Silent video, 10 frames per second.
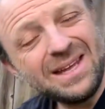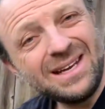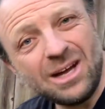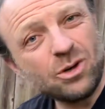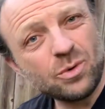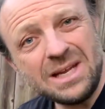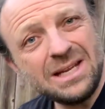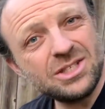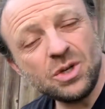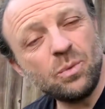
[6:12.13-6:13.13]
Now,
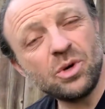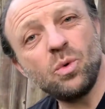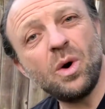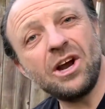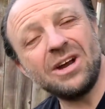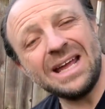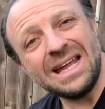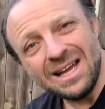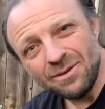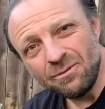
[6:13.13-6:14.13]
greens don't require
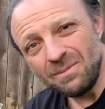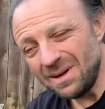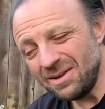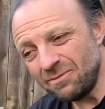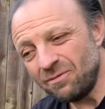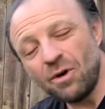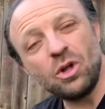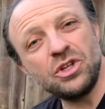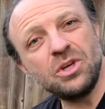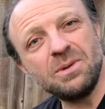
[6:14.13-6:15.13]
a
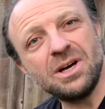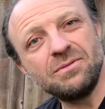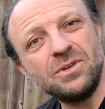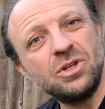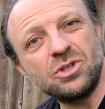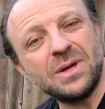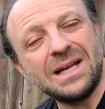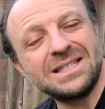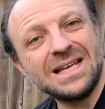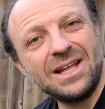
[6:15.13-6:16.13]
volume of
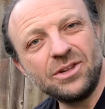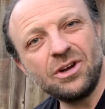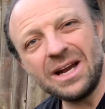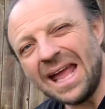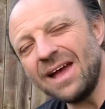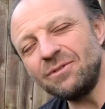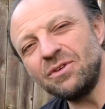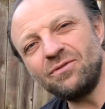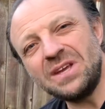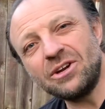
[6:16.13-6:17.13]
nutrients. They're not a heavy
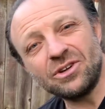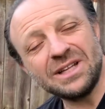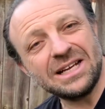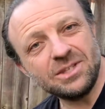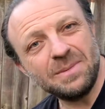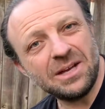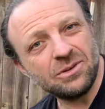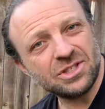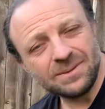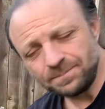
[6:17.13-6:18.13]
feeder like
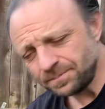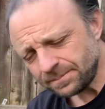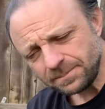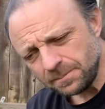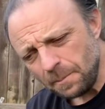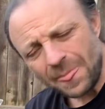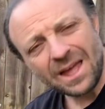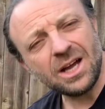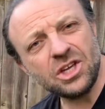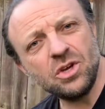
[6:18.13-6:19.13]
tomatoes,
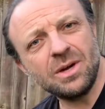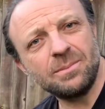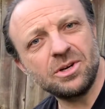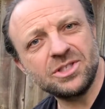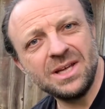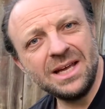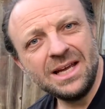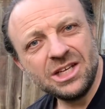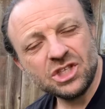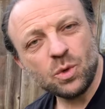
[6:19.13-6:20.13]
cucumbers,
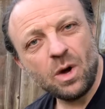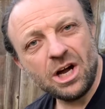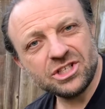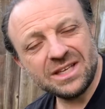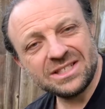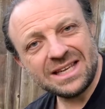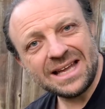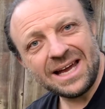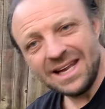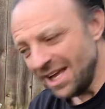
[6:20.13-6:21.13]
squash, things like
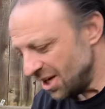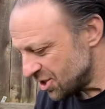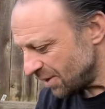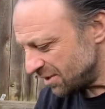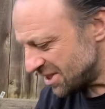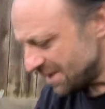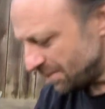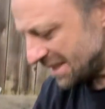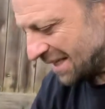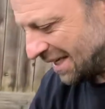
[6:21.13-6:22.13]
that. So I would just
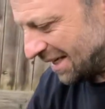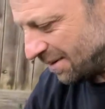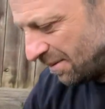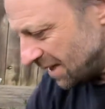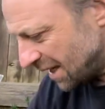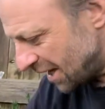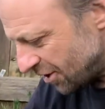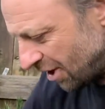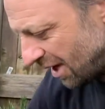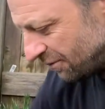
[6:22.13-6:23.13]
simply cut
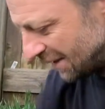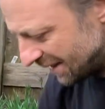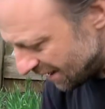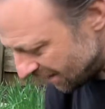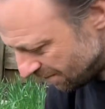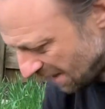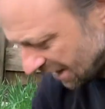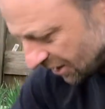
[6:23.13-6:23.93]
it off, make a